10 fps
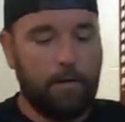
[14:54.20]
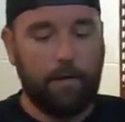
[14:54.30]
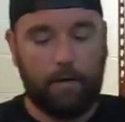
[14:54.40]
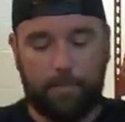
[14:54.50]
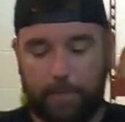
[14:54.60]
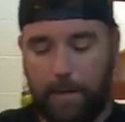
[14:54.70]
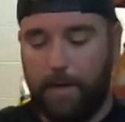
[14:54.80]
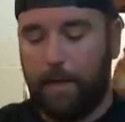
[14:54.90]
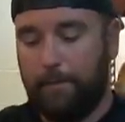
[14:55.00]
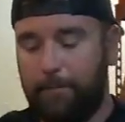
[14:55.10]

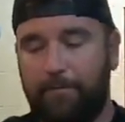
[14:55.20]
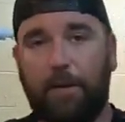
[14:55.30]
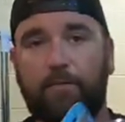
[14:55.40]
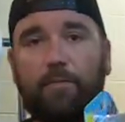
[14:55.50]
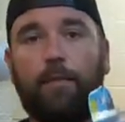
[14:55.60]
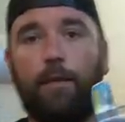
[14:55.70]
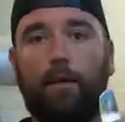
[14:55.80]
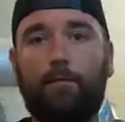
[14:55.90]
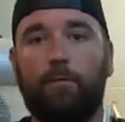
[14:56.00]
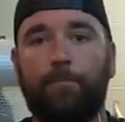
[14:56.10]
Anyhow, if y'all see
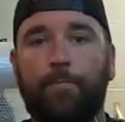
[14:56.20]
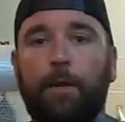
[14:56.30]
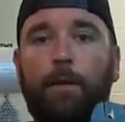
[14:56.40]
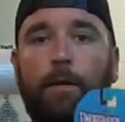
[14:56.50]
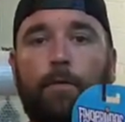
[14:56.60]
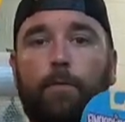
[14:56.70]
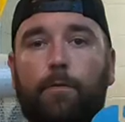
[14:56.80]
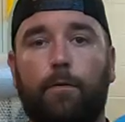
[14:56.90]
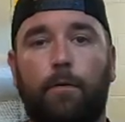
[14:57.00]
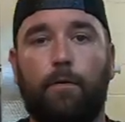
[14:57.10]
these,
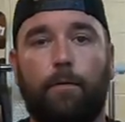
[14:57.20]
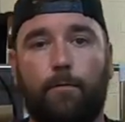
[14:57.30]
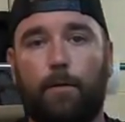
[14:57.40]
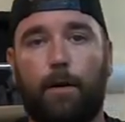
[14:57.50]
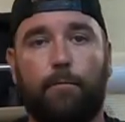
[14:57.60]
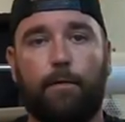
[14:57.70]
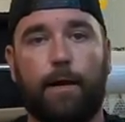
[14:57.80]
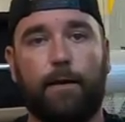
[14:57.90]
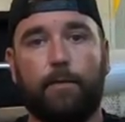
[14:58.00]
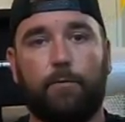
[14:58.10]
they're not
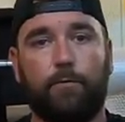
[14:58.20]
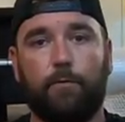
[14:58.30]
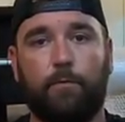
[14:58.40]
valuable.